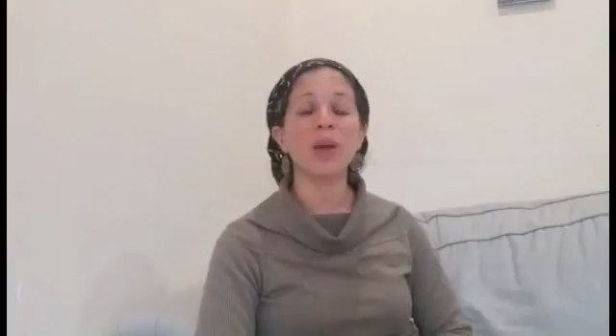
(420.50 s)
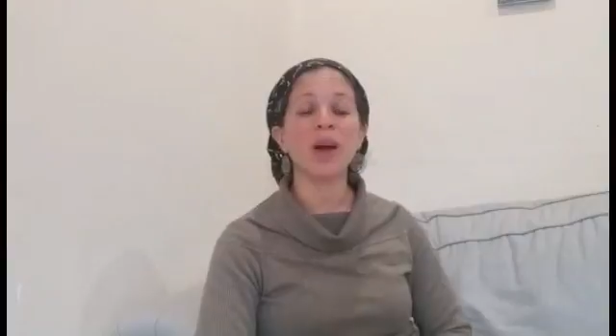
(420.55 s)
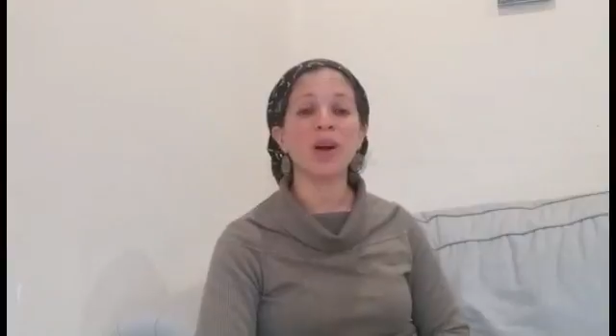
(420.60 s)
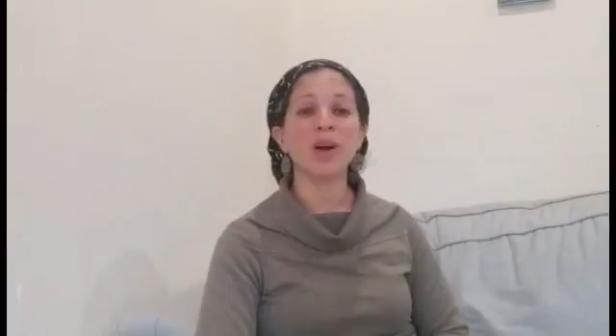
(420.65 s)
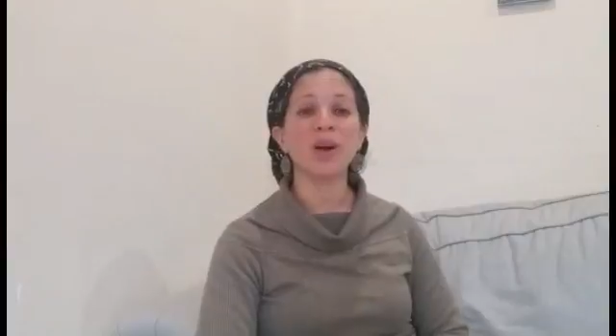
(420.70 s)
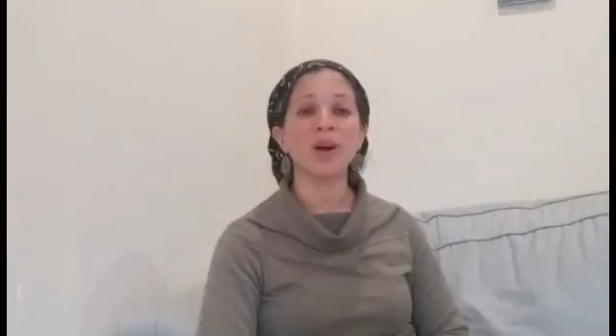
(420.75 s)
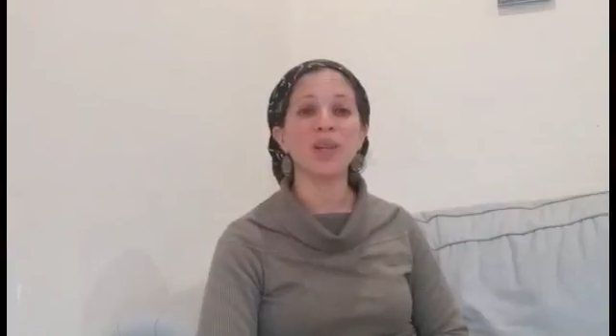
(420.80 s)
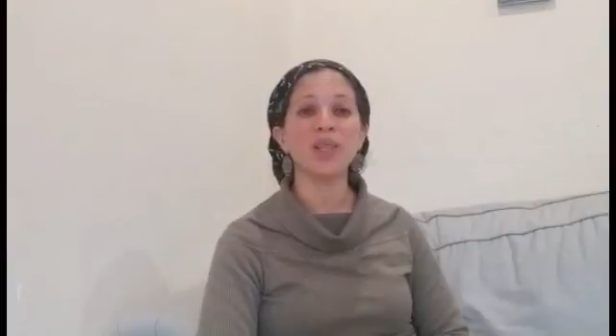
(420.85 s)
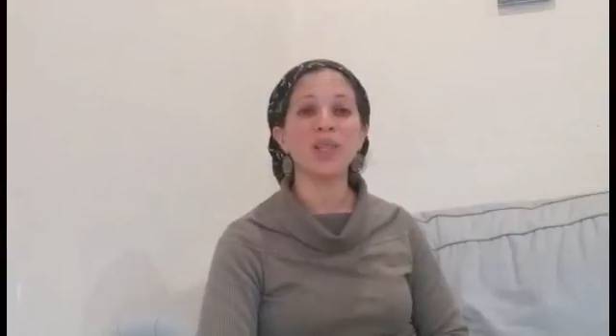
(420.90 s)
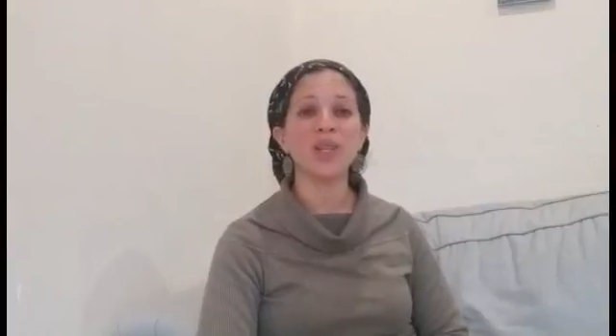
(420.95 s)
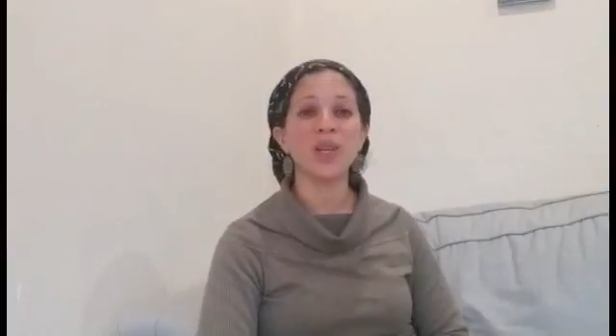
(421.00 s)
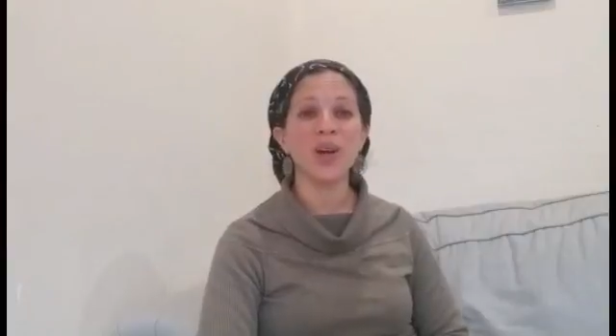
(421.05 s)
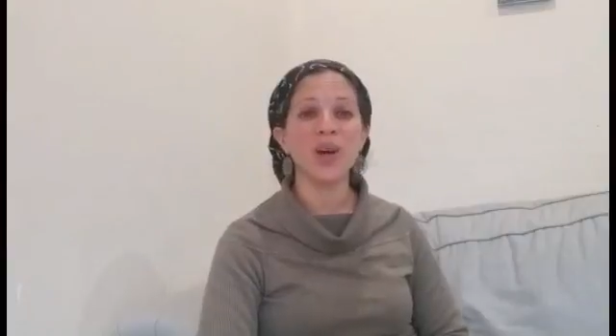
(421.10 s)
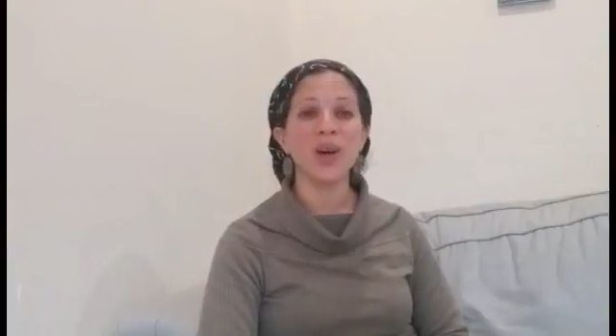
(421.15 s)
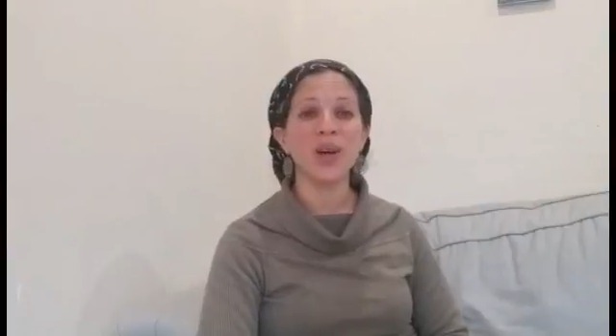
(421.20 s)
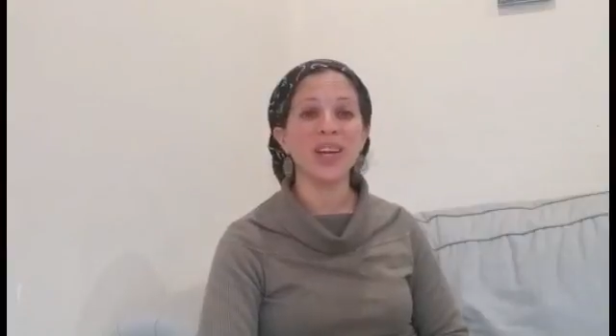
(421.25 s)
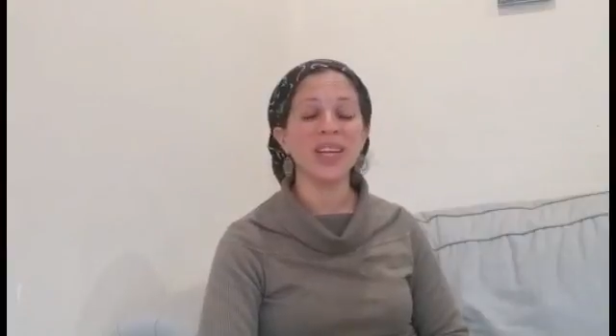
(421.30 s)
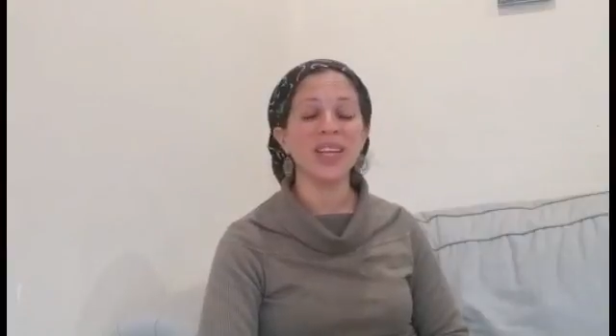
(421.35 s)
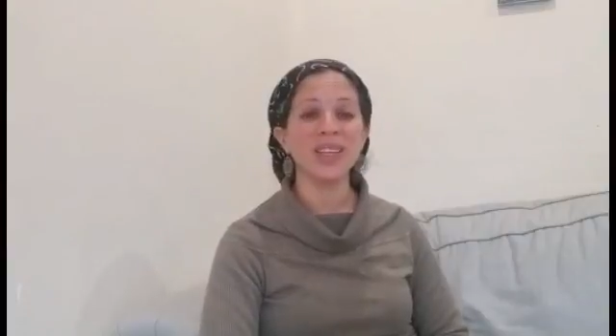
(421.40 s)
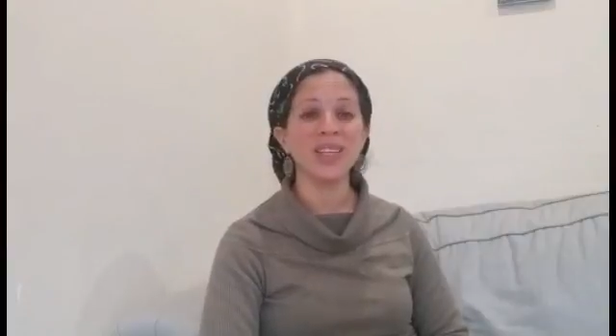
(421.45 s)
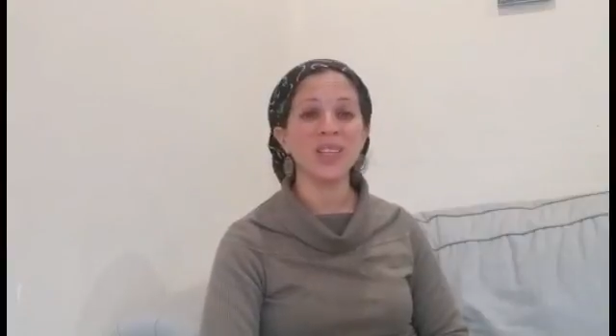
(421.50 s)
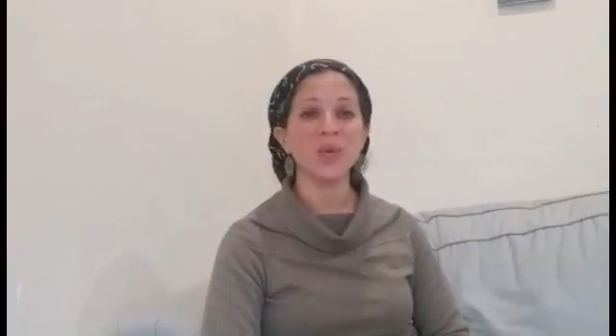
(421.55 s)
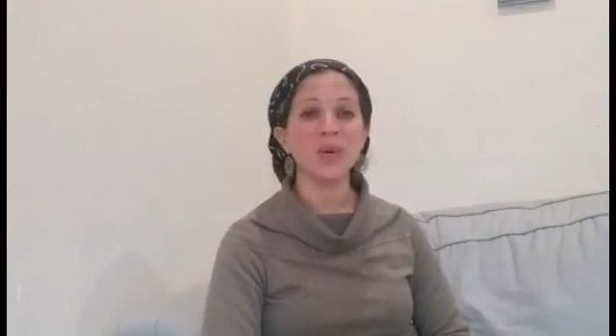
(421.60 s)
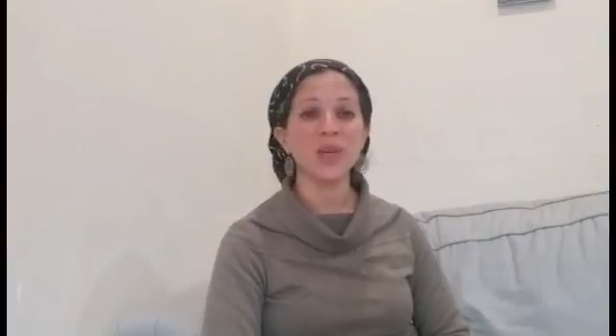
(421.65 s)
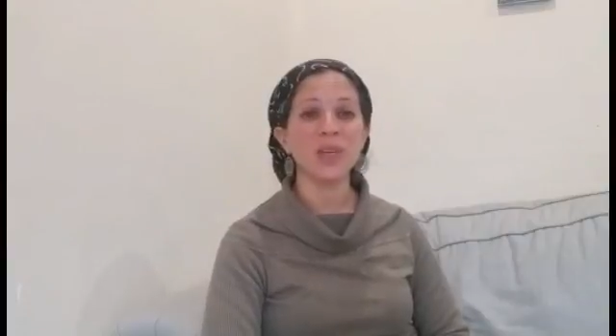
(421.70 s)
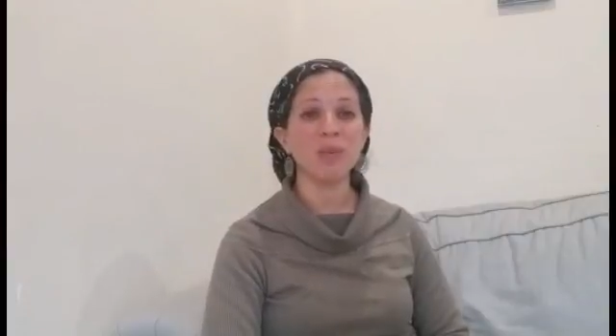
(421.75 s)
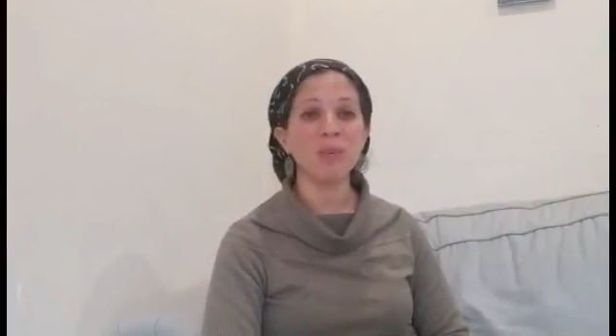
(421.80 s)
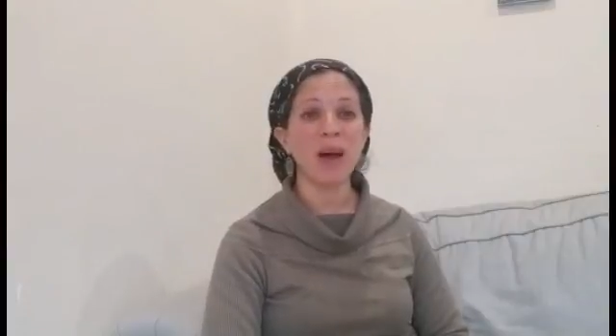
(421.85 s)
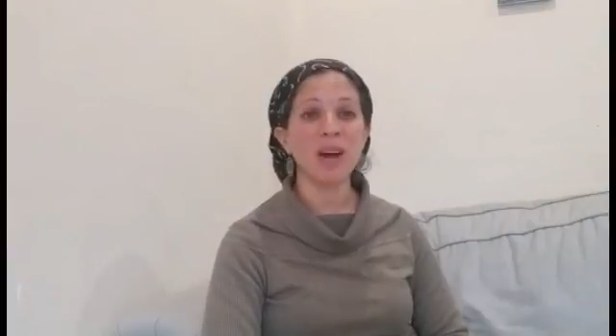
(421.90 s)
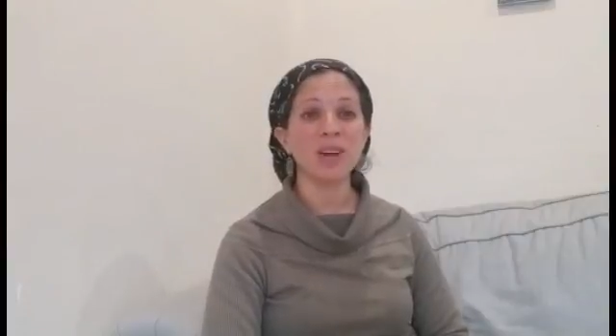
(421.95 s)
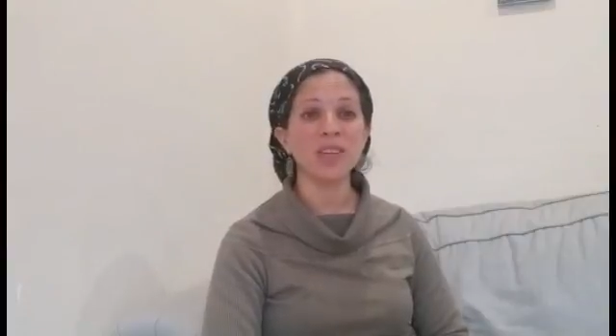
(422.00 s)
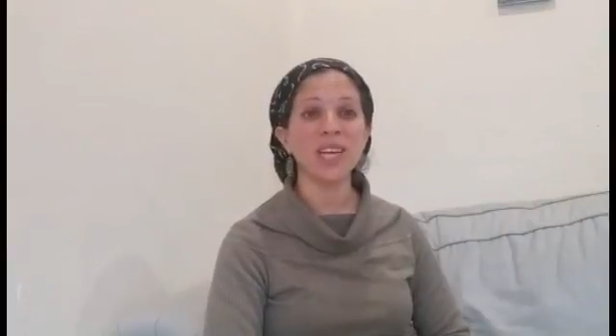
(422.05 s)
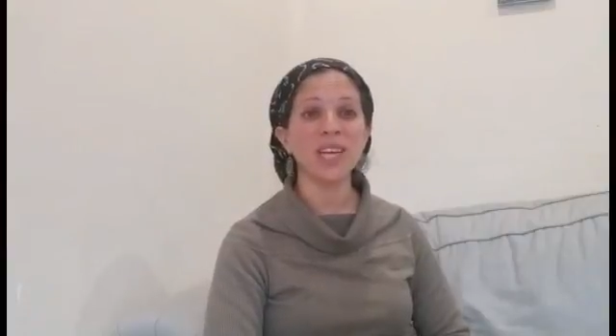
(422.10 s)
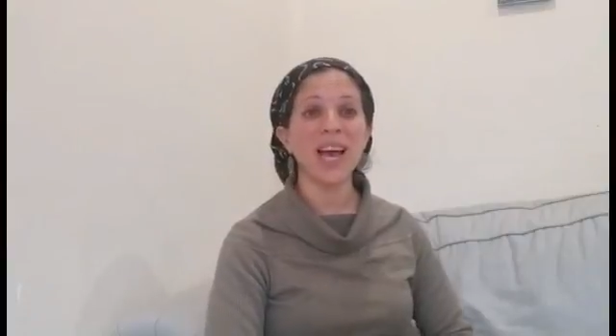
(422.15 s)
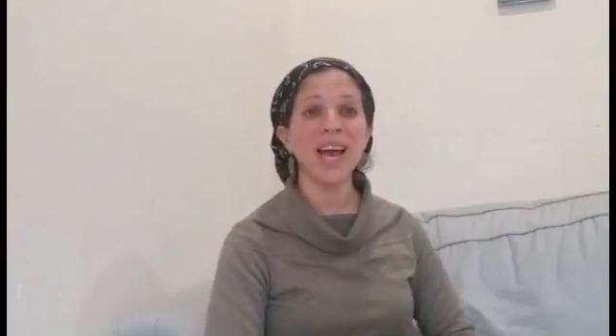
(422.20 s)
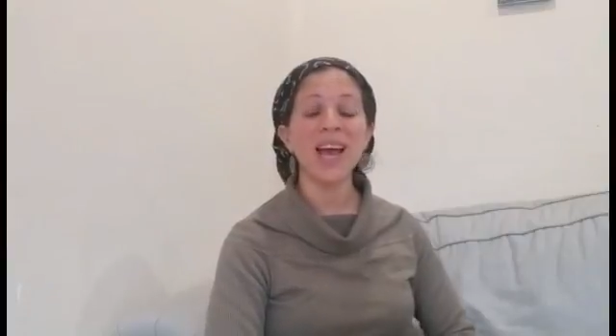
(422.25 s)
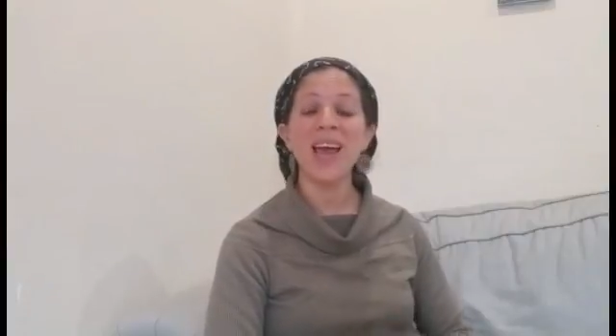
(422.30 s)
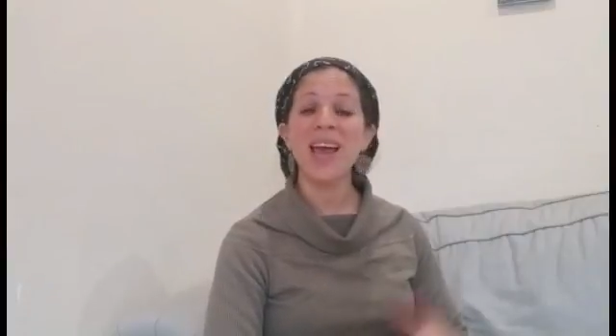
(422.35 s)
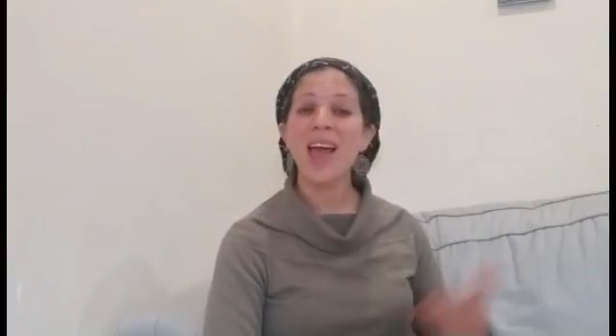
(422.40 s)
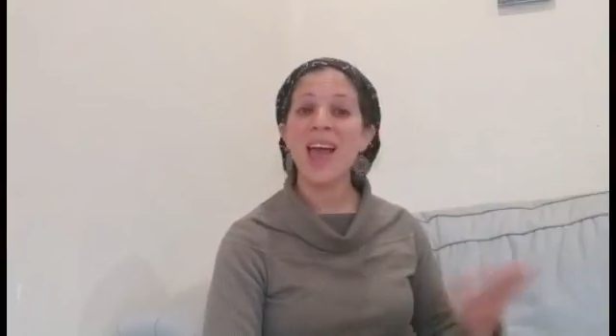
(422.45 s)
are going to learn in this week's
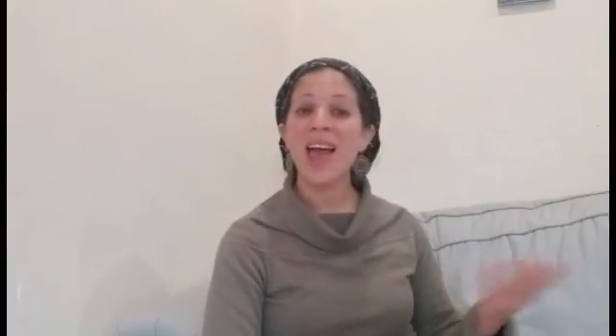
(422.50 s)
parasha.